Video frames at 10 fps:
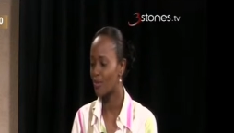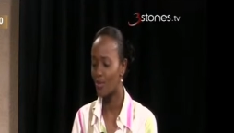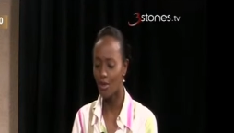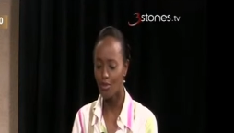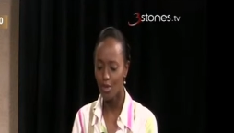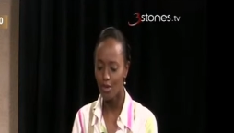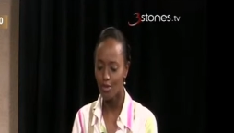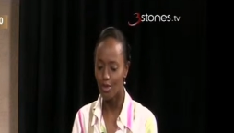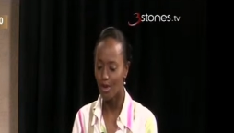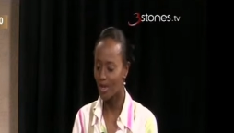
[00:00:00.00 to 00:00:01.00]
What
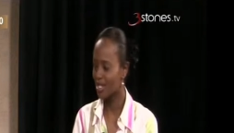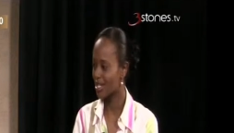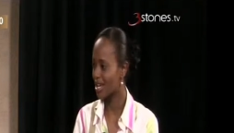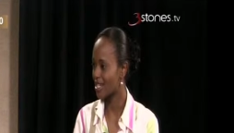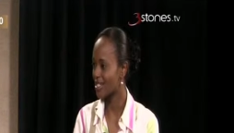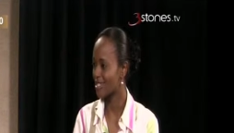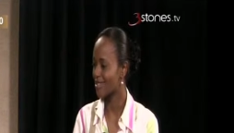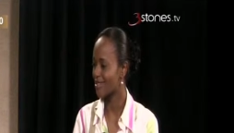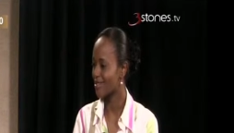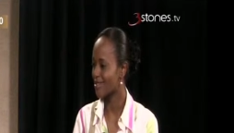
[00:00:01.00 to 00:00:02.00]
would cause that
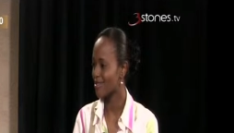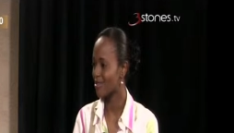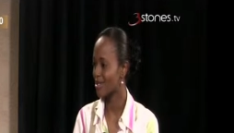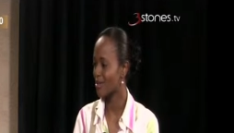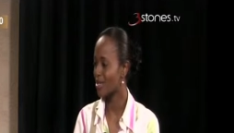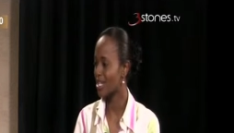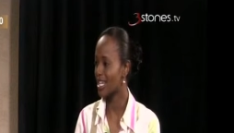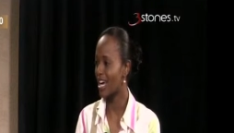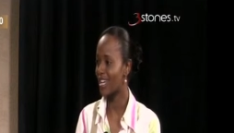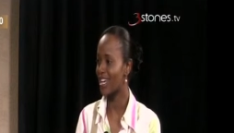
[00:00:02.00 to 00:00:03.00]

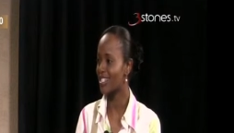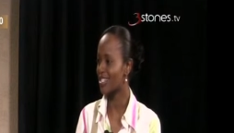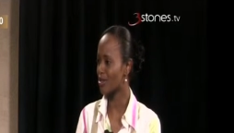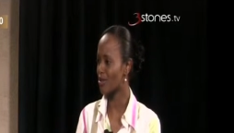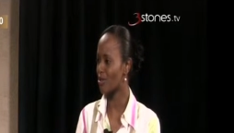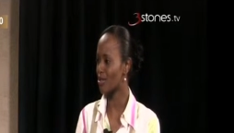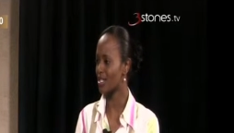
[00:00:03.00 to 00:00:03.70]
seemingly unending cold?